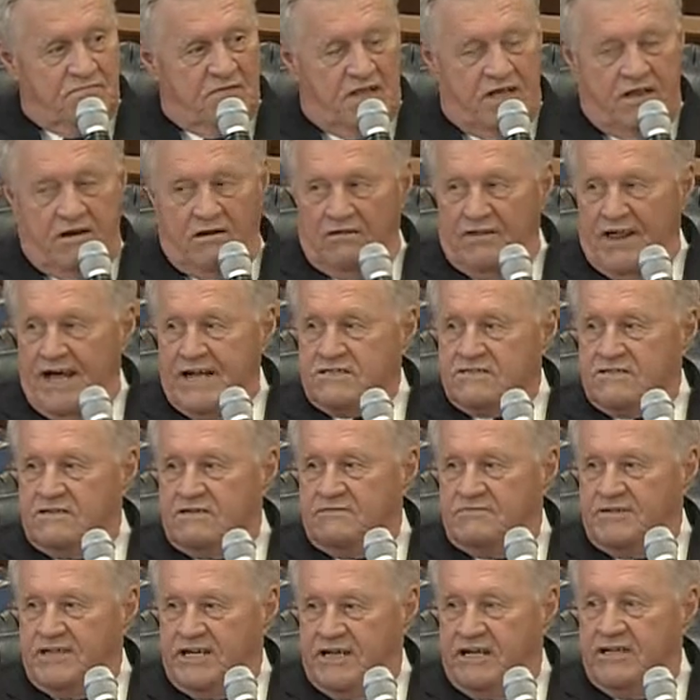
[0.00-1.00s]
That's going
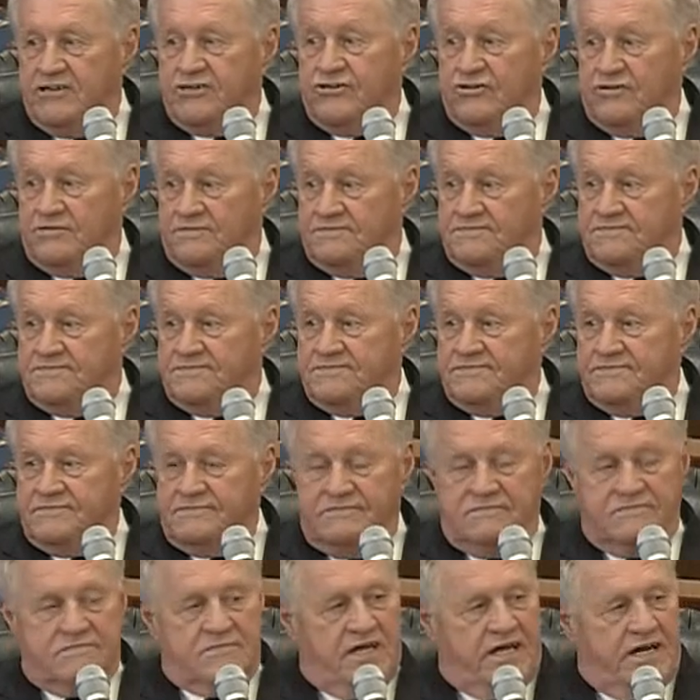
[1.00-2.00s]
to be an issue.
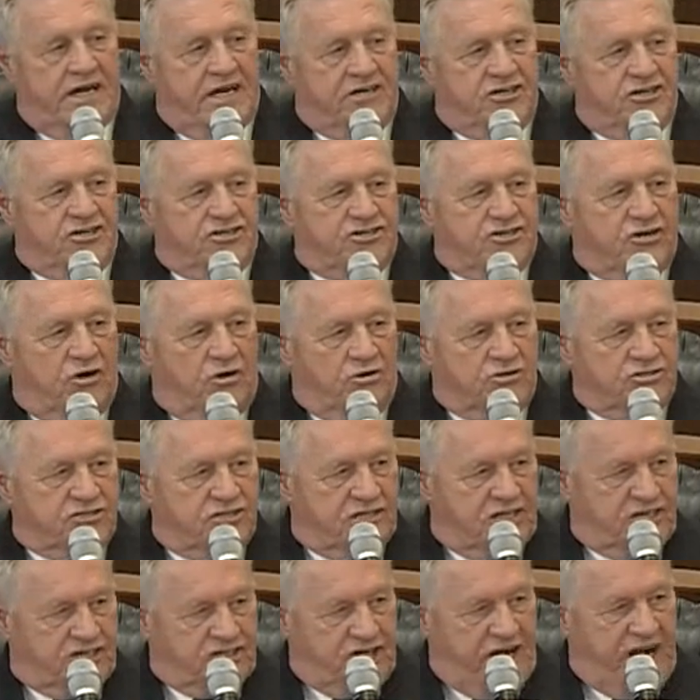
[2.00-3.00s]
And it just shows you
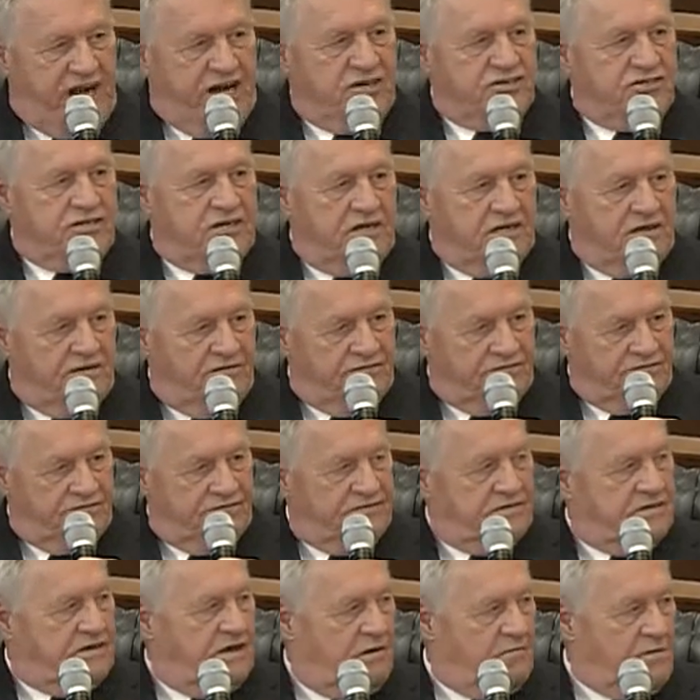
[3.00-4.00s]
the changing of
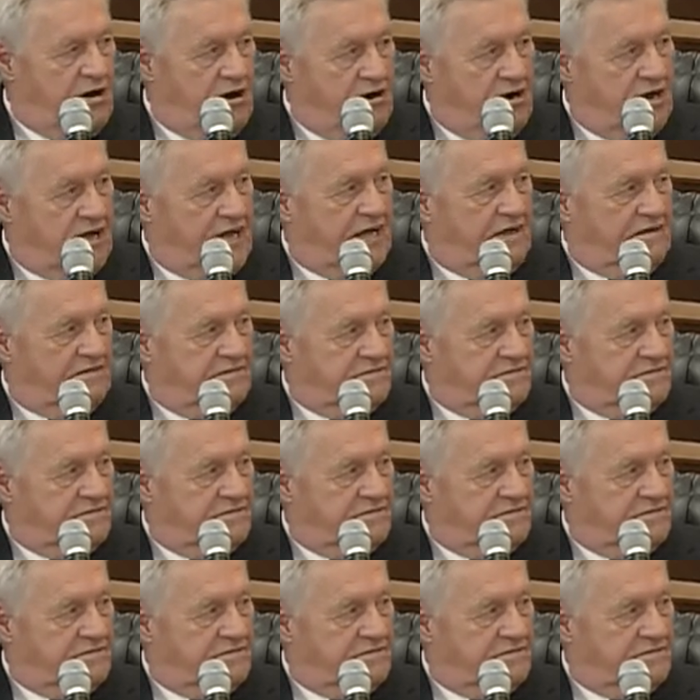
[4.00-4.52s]
America.